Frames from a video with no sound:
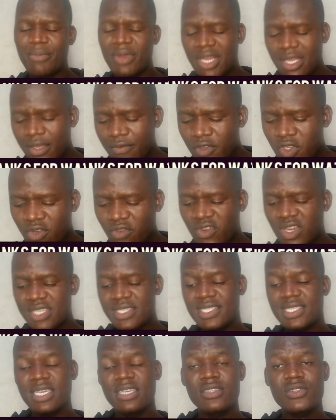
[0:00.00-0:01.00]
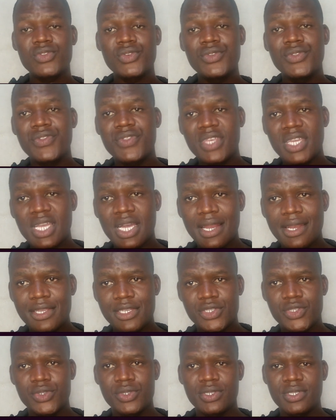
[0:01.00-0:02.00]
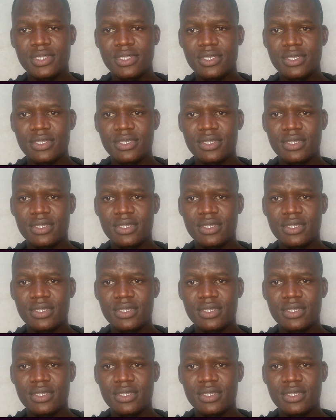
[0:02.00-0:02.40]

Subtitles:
believe you've listened to Nthika Linturi.